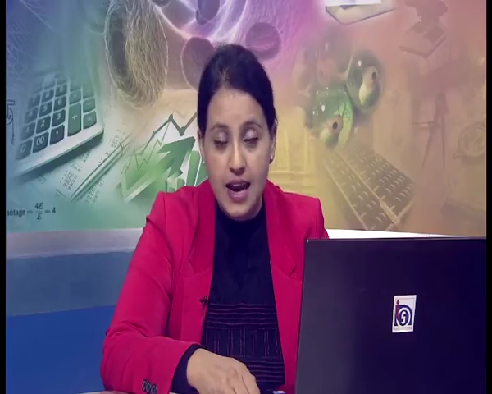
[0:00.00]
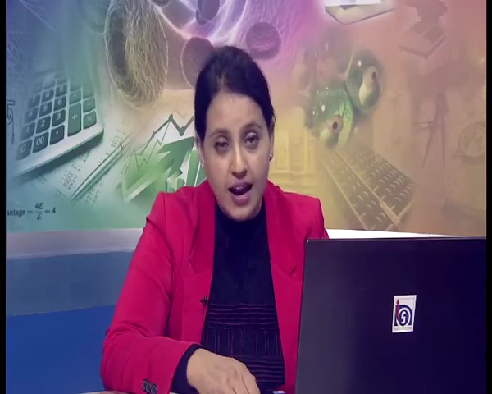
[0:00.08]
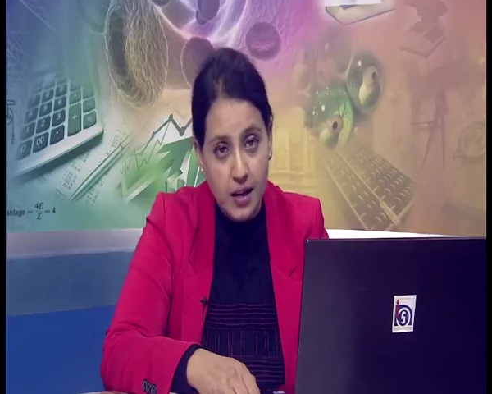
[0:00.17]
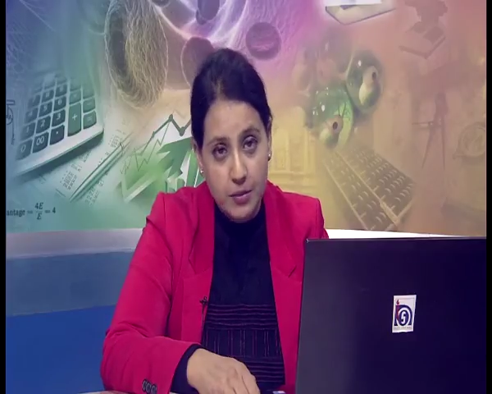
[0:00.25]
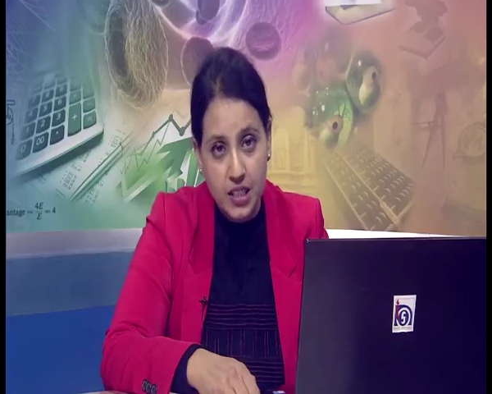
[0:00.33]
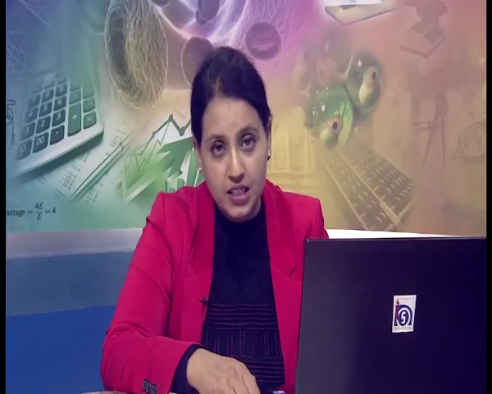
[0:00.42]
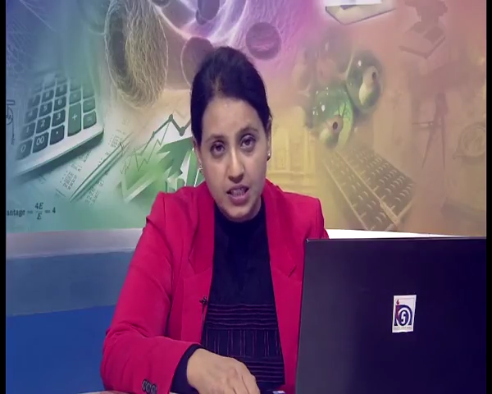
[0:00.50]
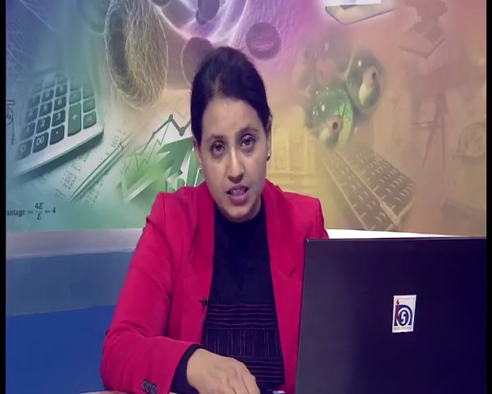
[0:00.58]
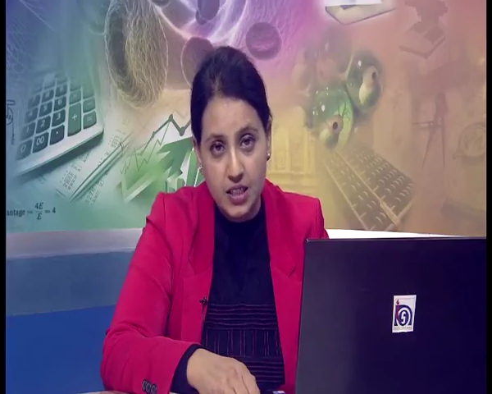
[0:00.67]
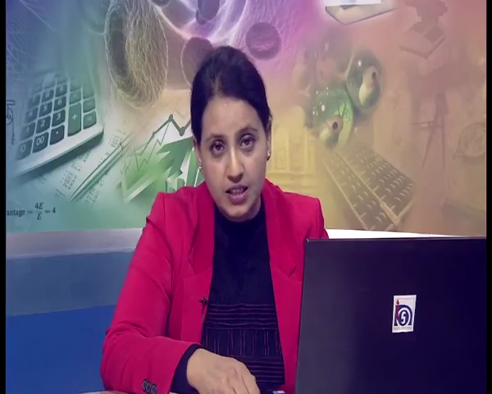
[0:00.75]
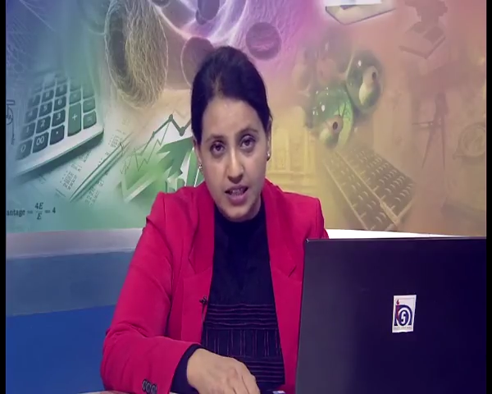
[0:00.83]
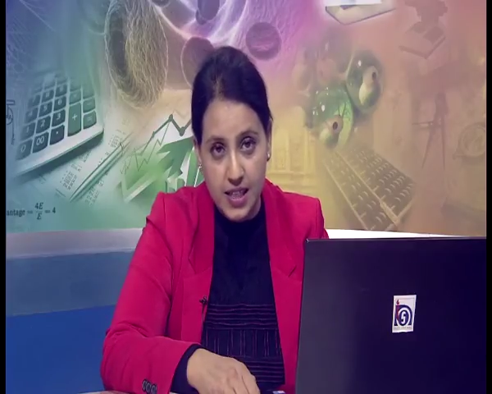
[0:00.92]
and
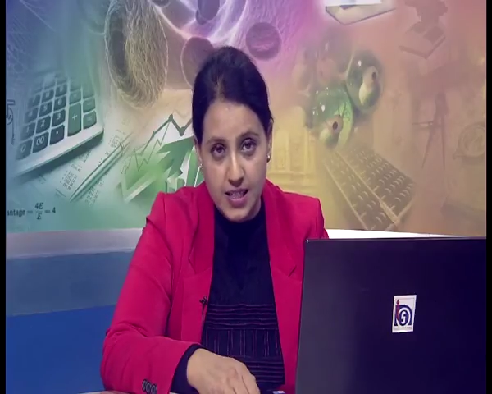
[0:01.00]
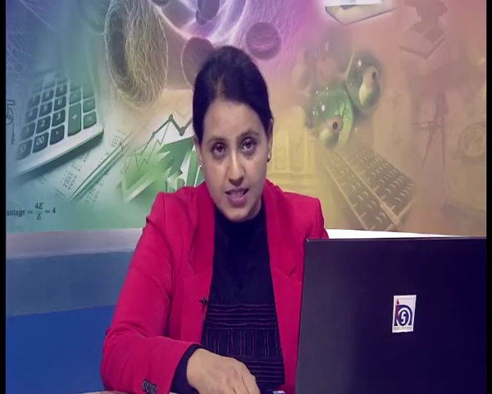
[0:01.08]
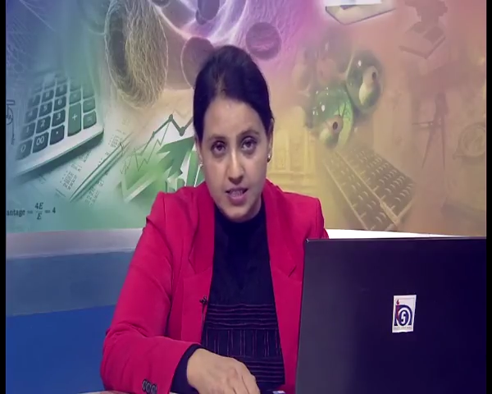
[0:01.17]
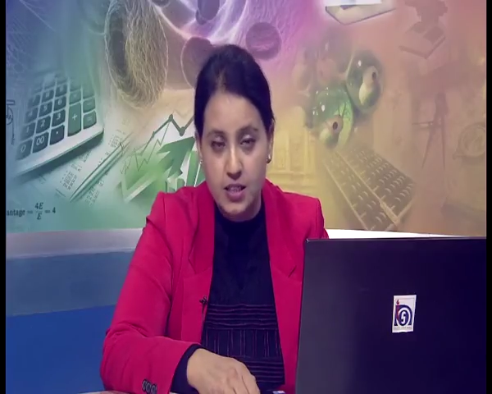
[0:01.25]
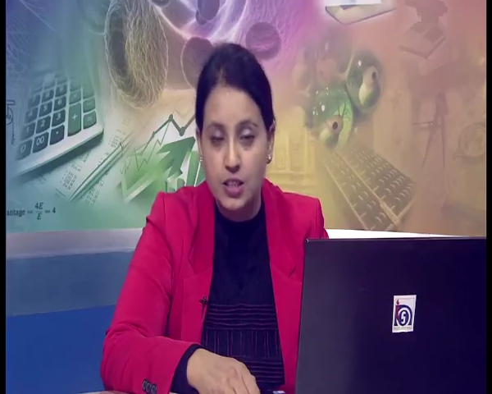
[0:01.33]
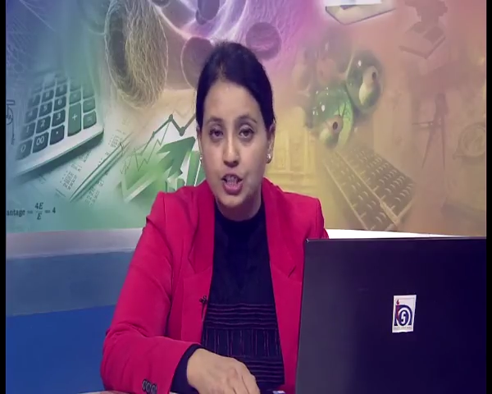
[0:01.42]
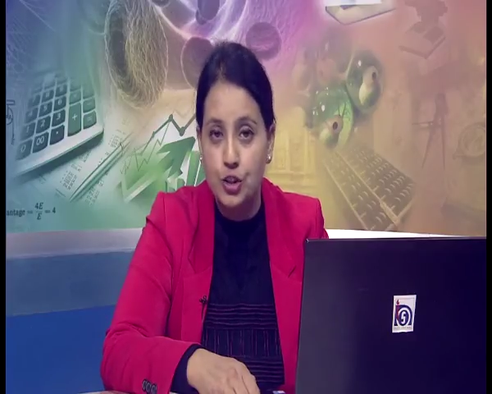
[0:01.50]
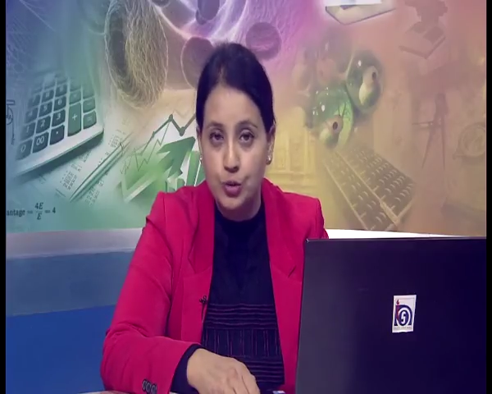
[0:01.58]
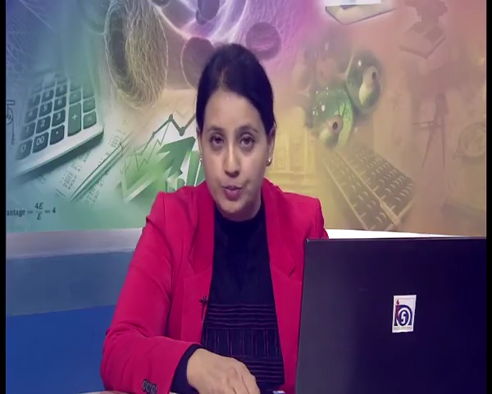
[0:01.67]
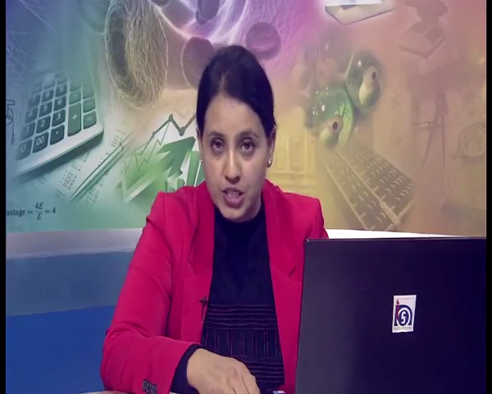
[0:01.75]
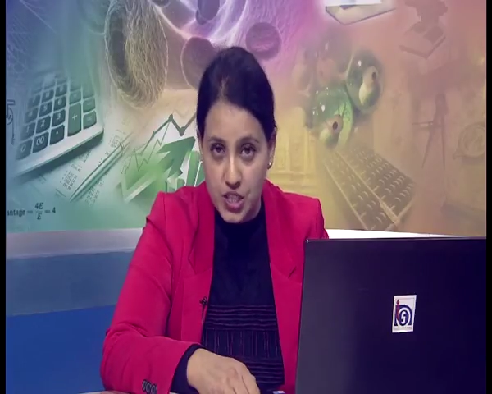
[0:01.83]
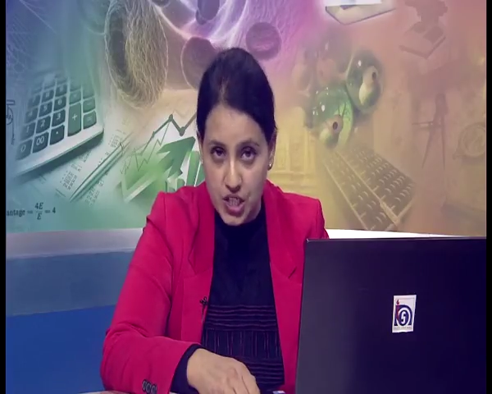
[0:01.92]
material aids need to
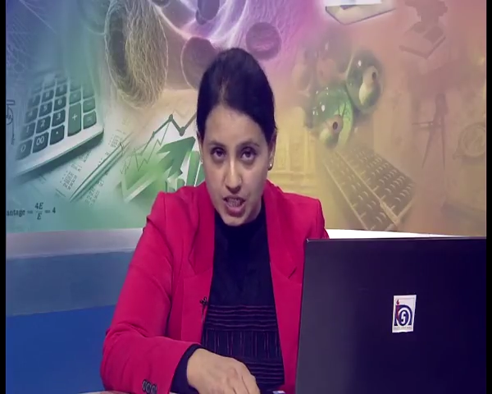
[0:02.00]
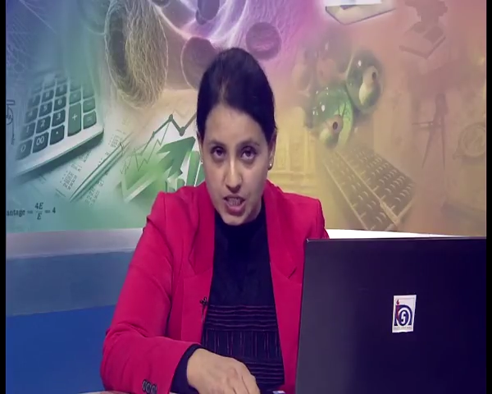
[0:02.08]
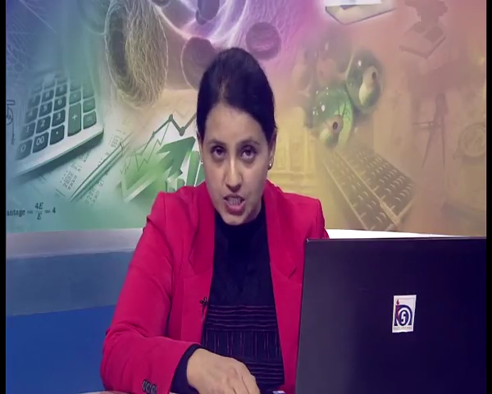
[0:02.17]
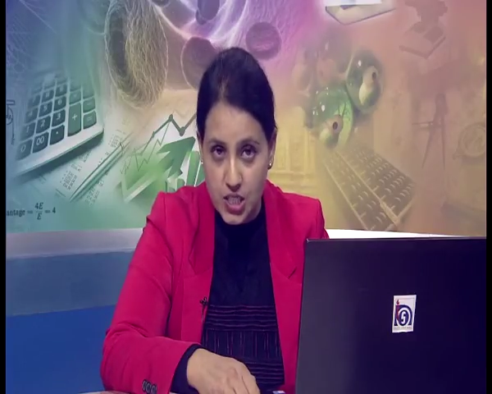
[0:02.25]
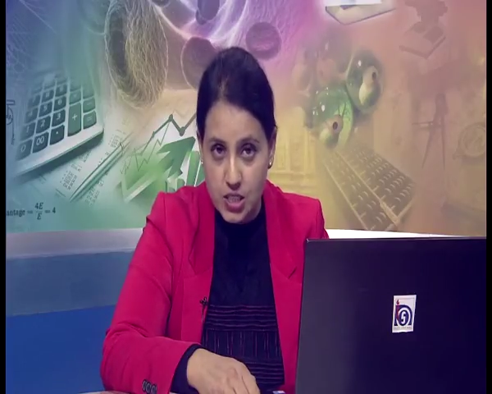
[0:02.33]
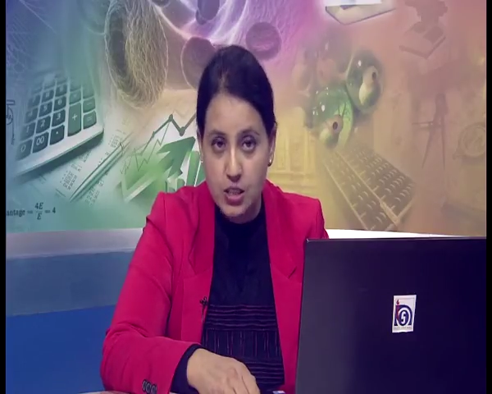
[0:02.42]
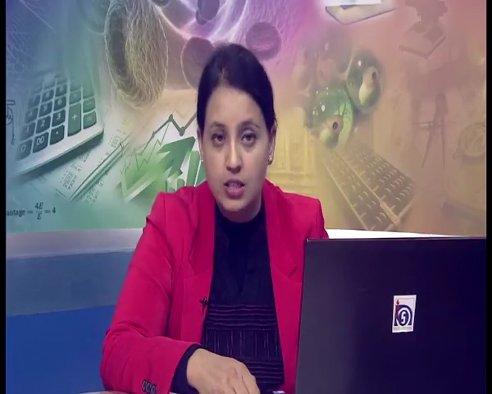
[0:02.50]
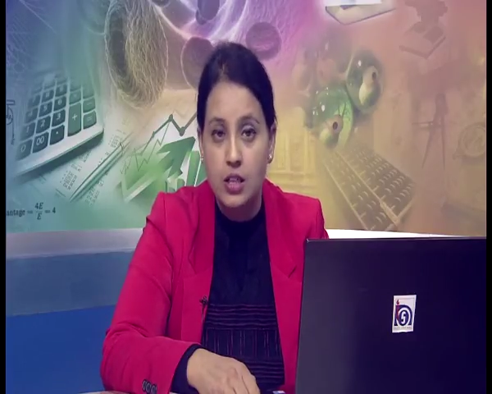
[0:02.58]
be changed